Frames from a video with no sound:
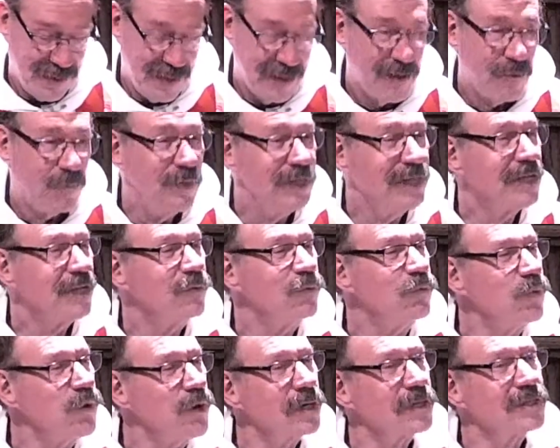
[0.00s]
We can
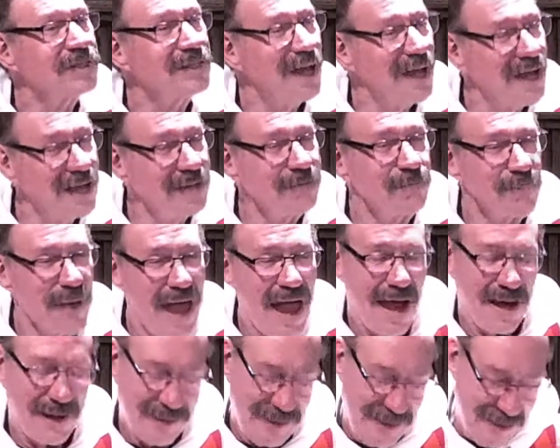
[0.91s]
work to
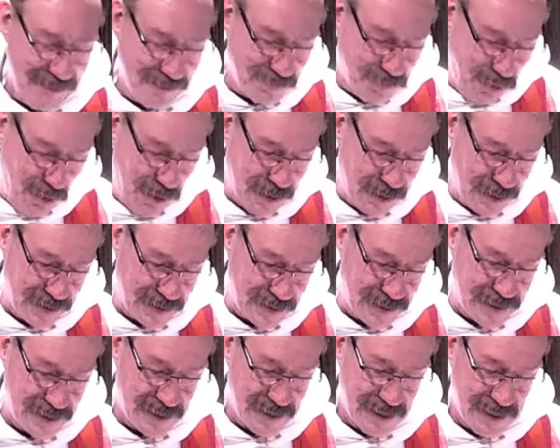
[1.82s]
unpack the
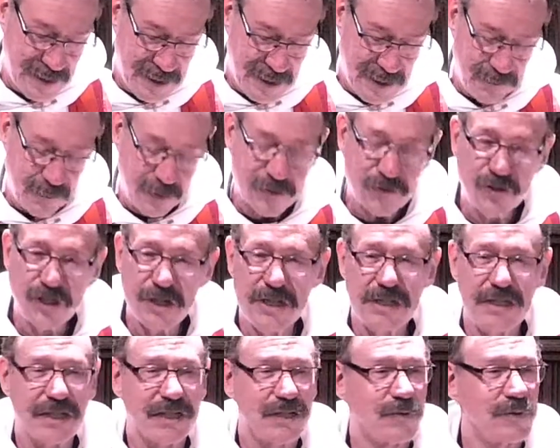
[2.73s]
importance of what
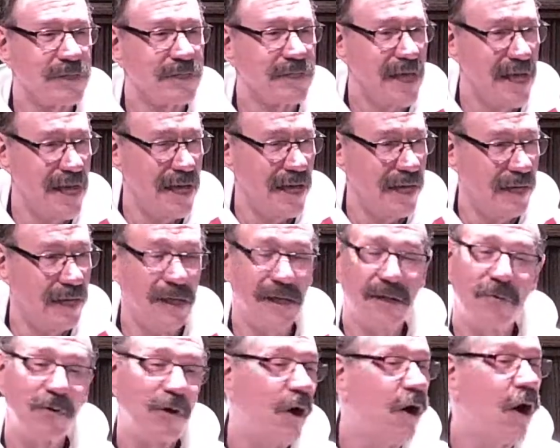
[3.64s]
Jesus was saying, and it
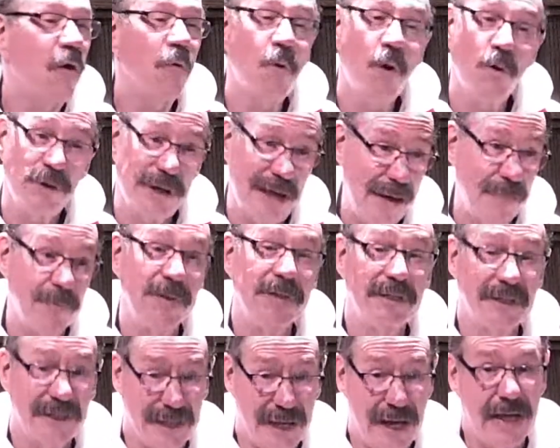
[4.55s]
all won't happen
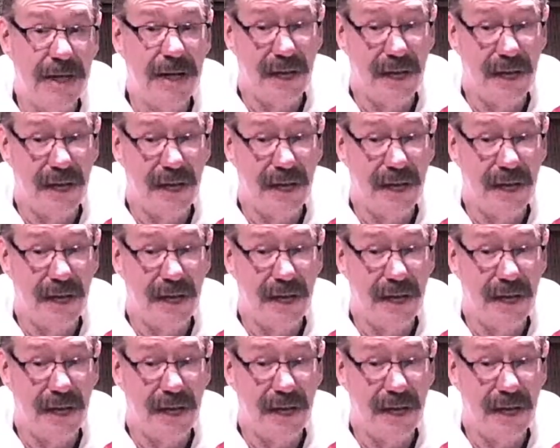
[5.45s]
tonight, I